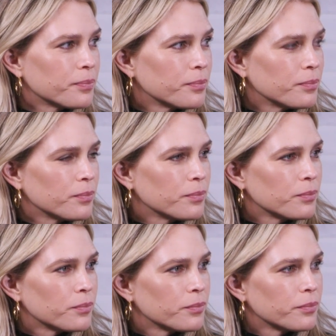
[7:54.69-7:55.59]

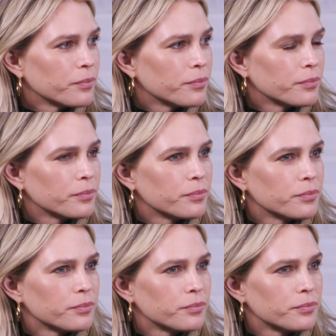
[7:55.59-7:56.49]

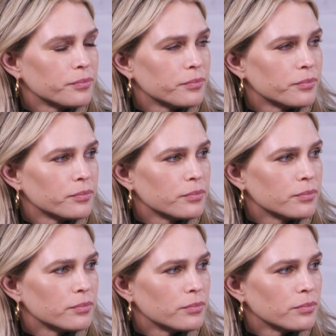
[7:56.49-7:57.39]

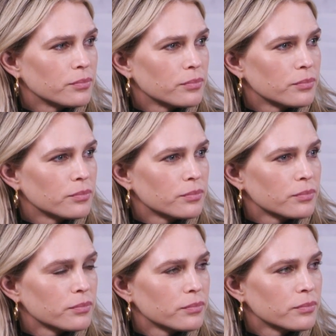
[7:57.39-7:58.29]

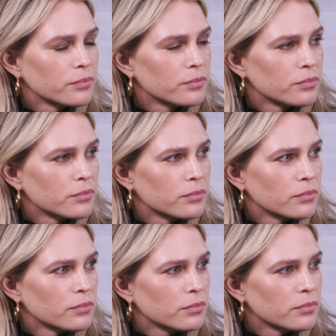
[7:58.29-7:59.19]
No words are spoken by the person on screen.